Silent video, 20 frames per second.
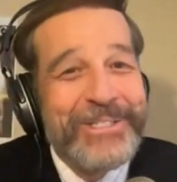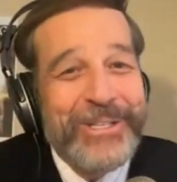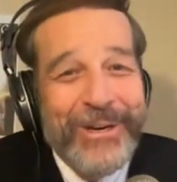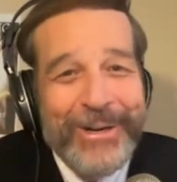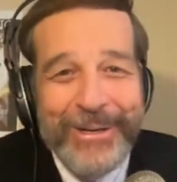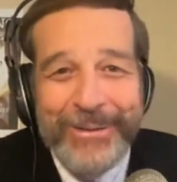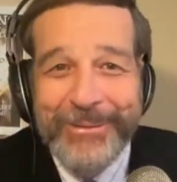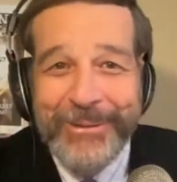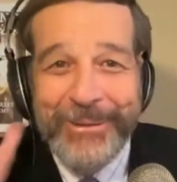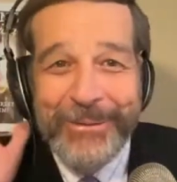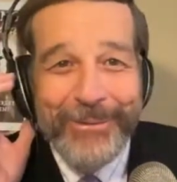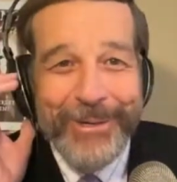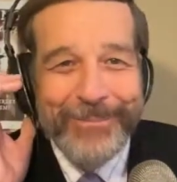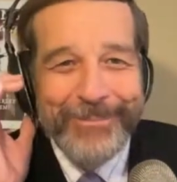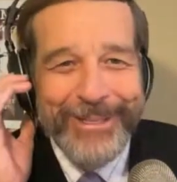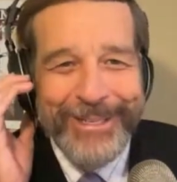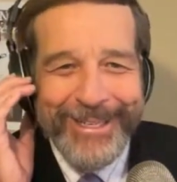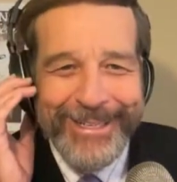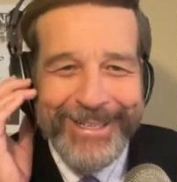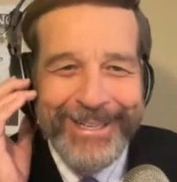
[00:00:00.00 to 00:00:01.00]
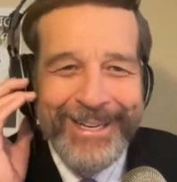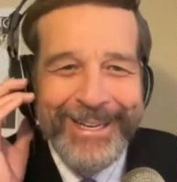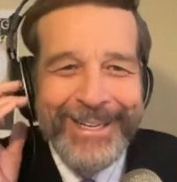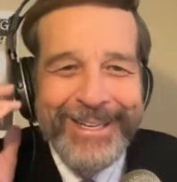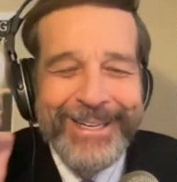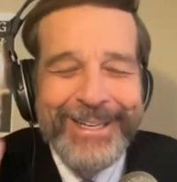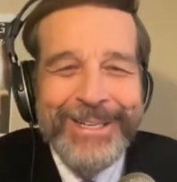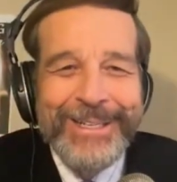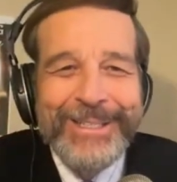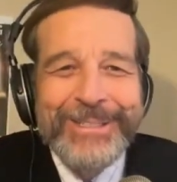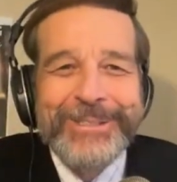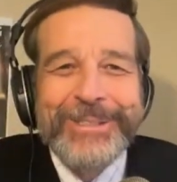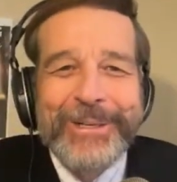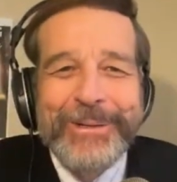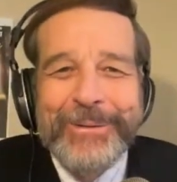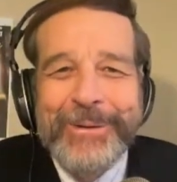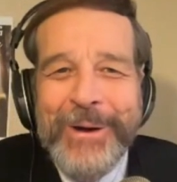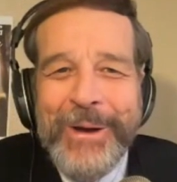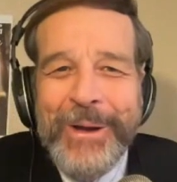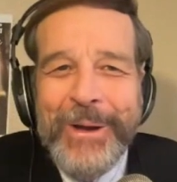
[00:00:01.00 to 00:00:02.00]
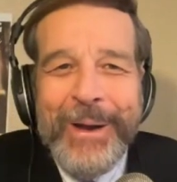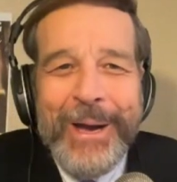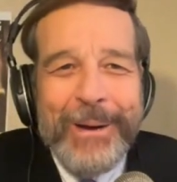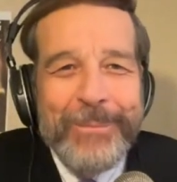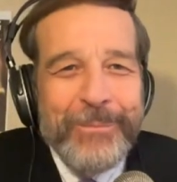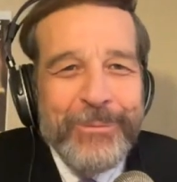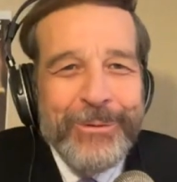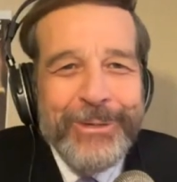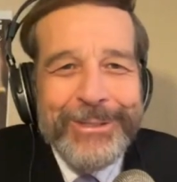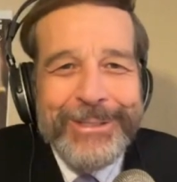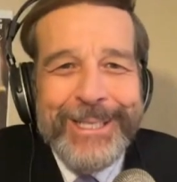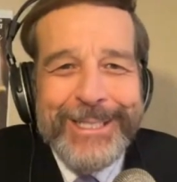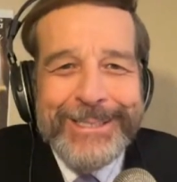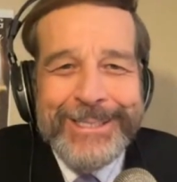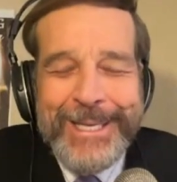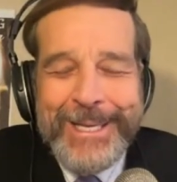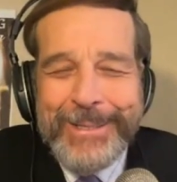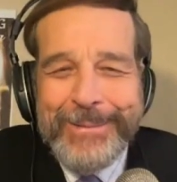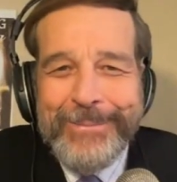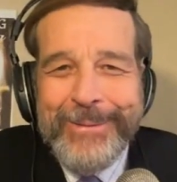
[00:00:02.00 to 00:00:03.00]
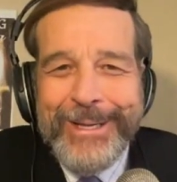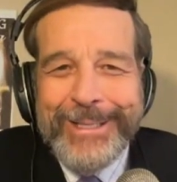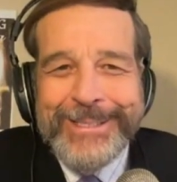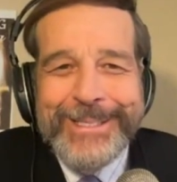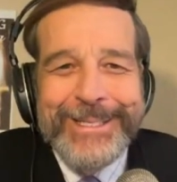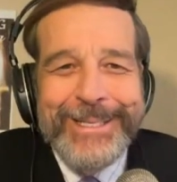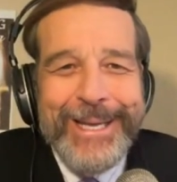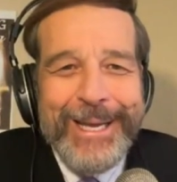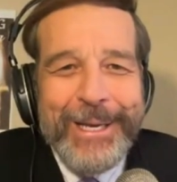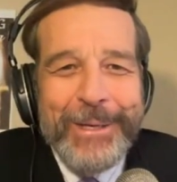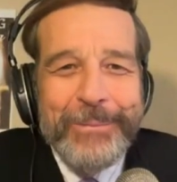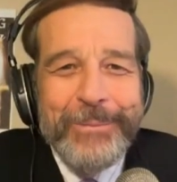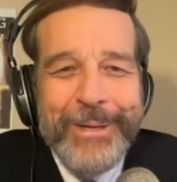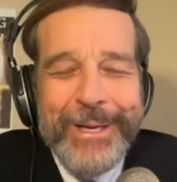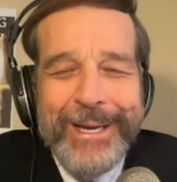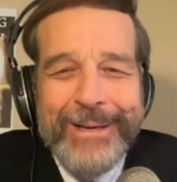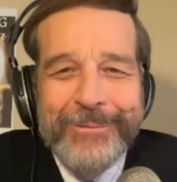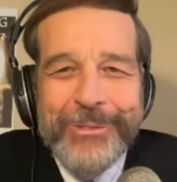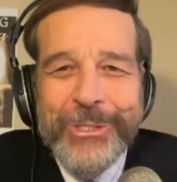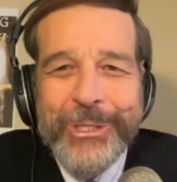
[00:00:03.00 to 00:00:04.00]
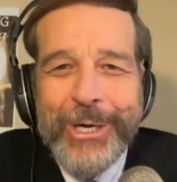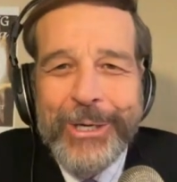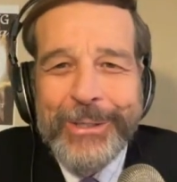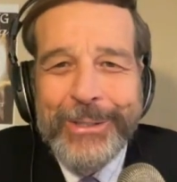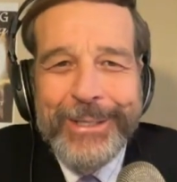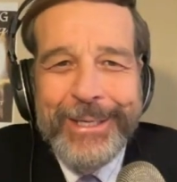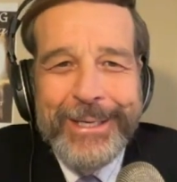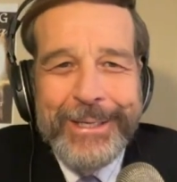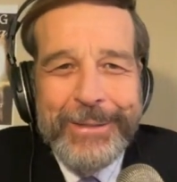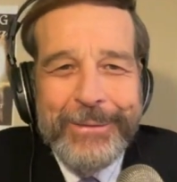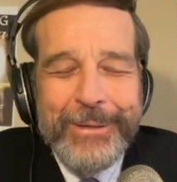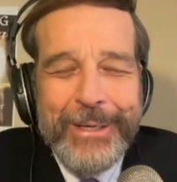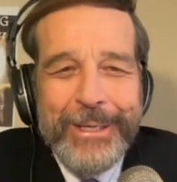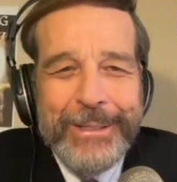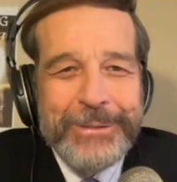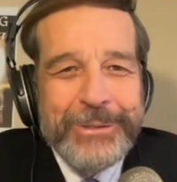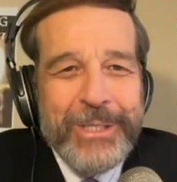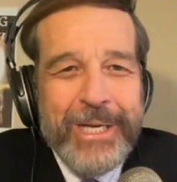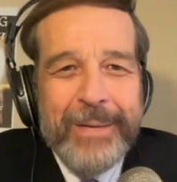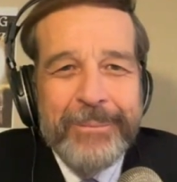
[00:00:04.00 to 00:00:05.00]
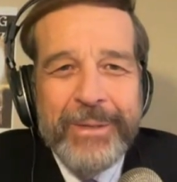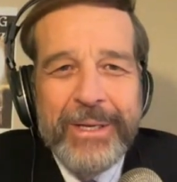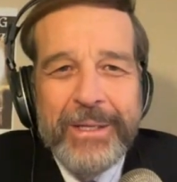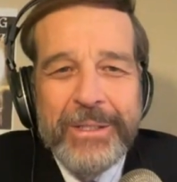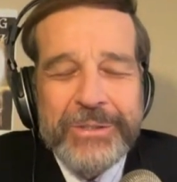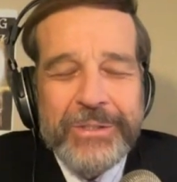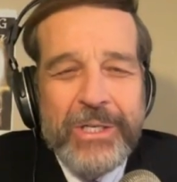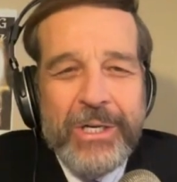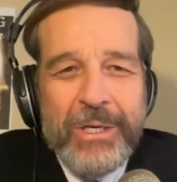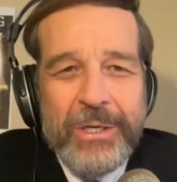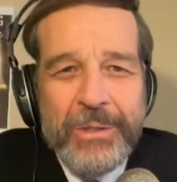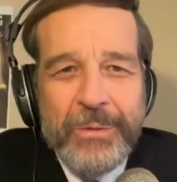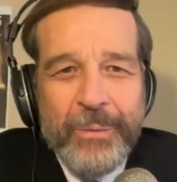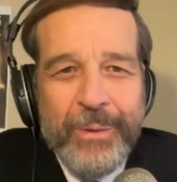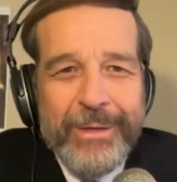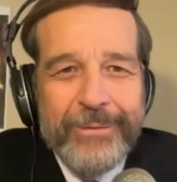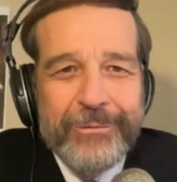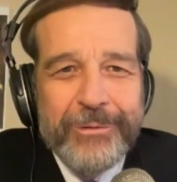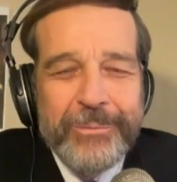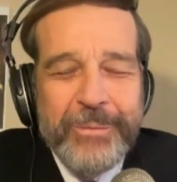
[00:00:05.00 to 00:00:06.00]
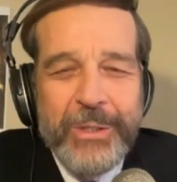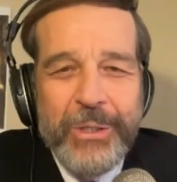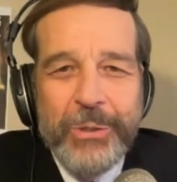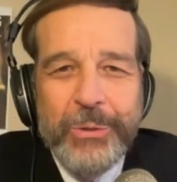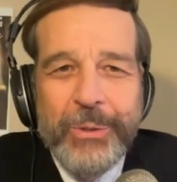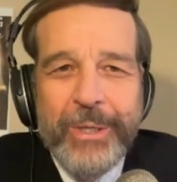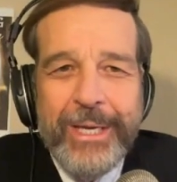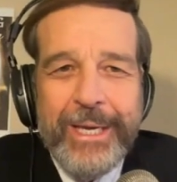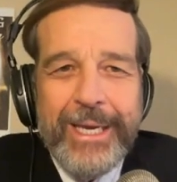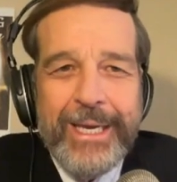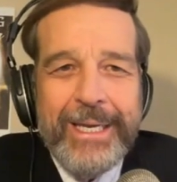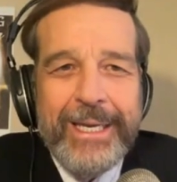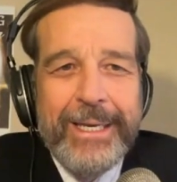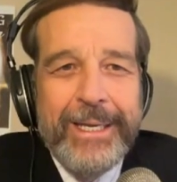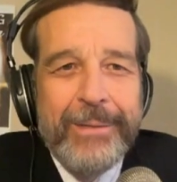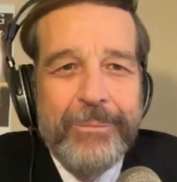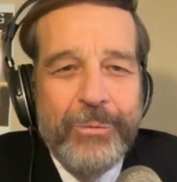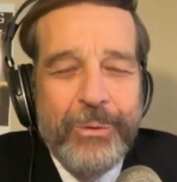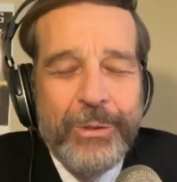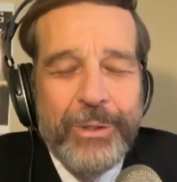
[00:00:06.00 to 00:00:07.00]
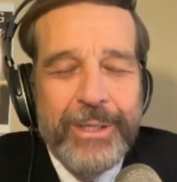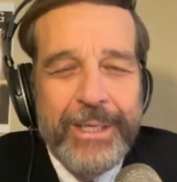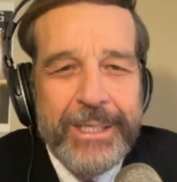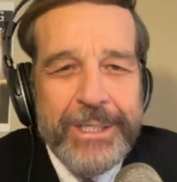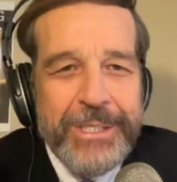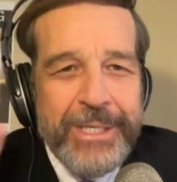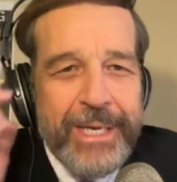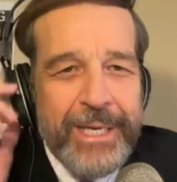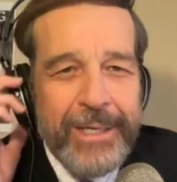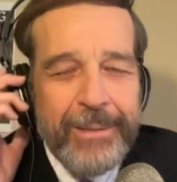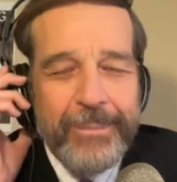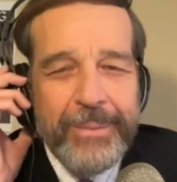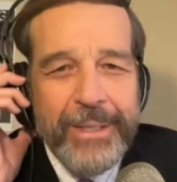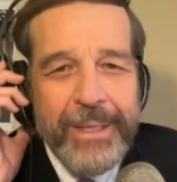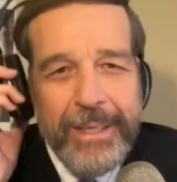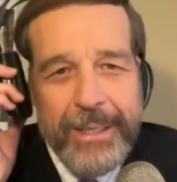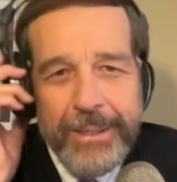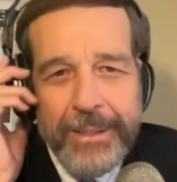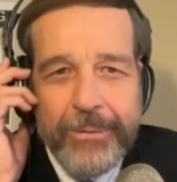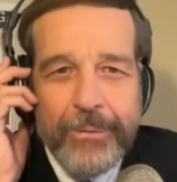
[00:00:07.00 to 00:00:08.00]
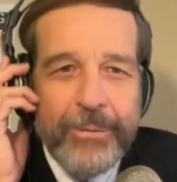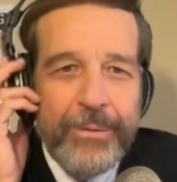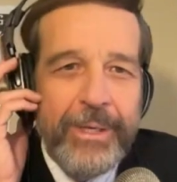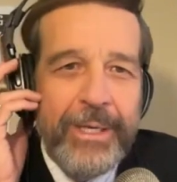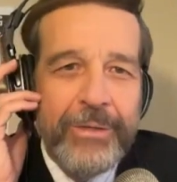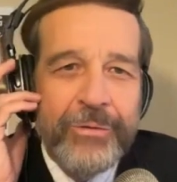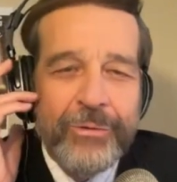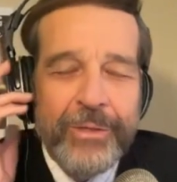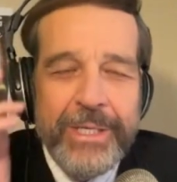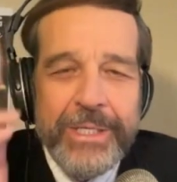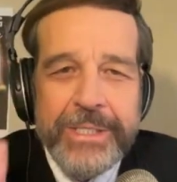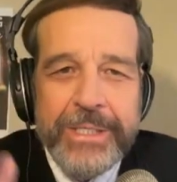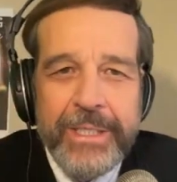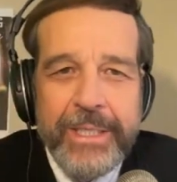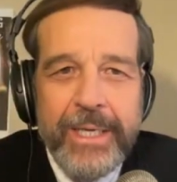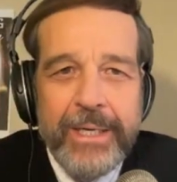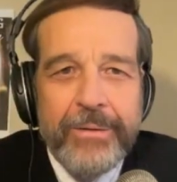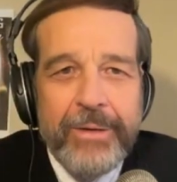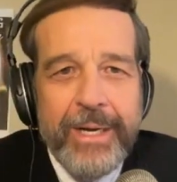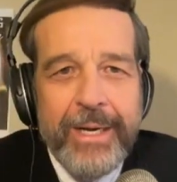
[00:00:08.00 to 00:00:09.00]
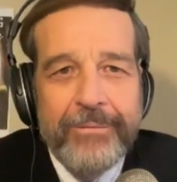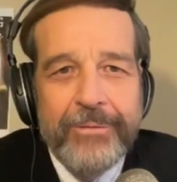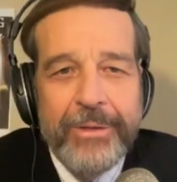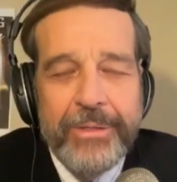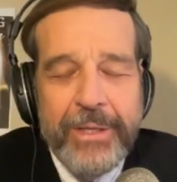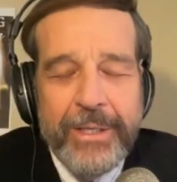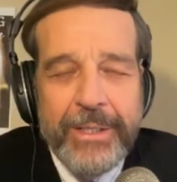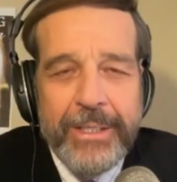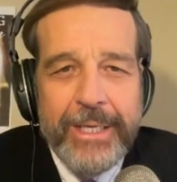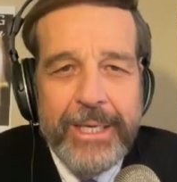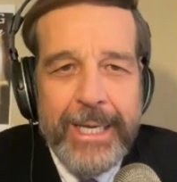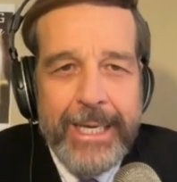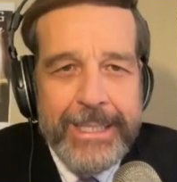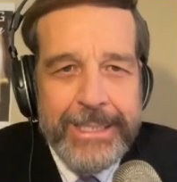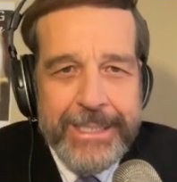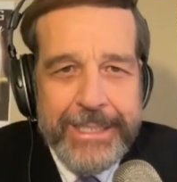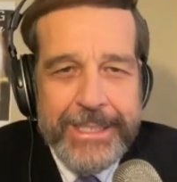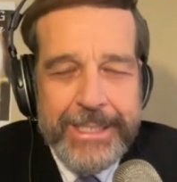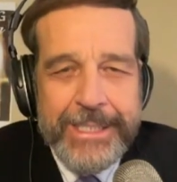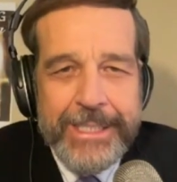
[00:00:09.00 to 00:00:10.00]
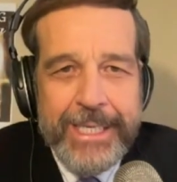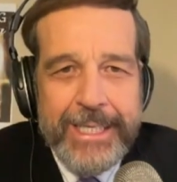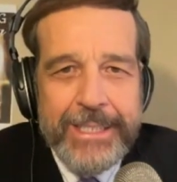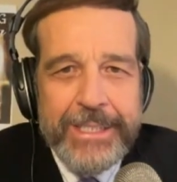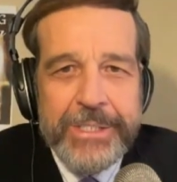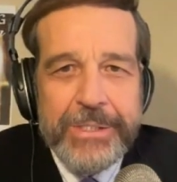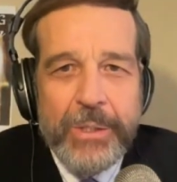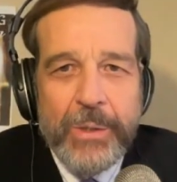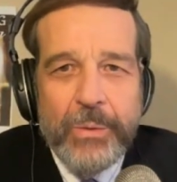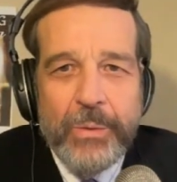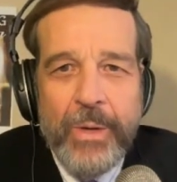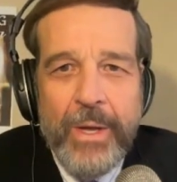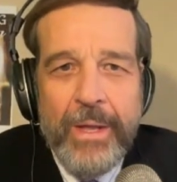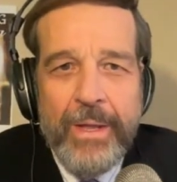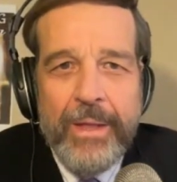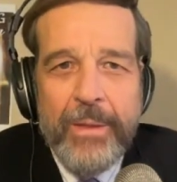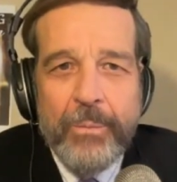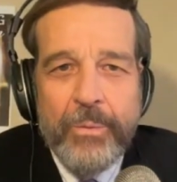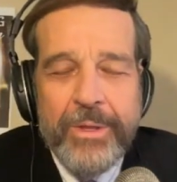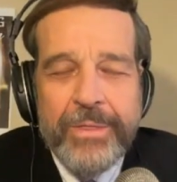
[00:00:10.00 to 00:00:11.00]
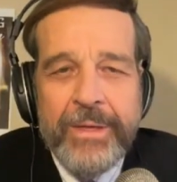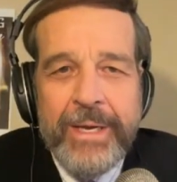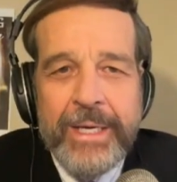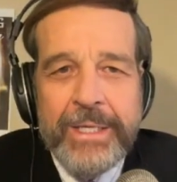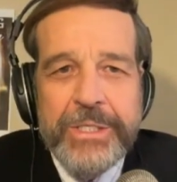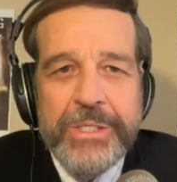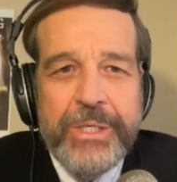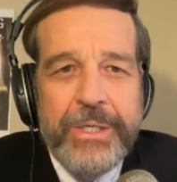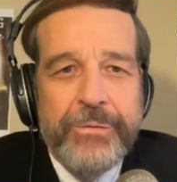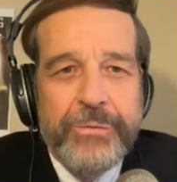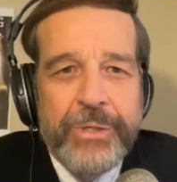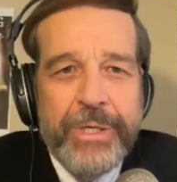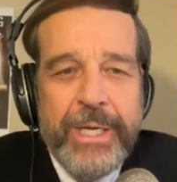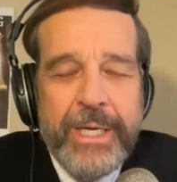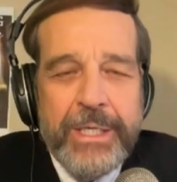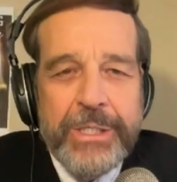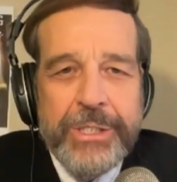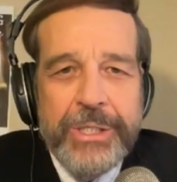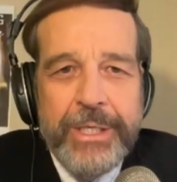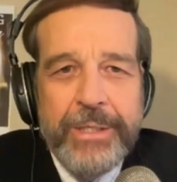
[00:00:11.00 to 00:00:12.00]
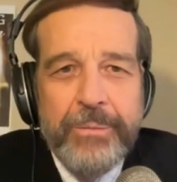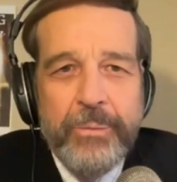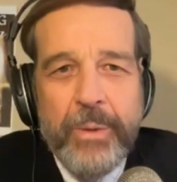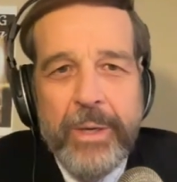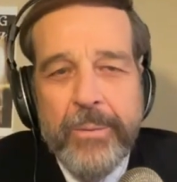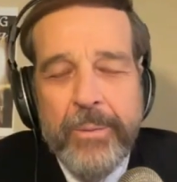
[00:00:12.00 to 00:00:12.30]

Sorry, I don't want to rub it in. So, I'm really excited about today. We have Charlie, he's coming us all the way from the UK, and I'm really excited. Been interested in hearing everything that he has to say. So, with that as introduction, we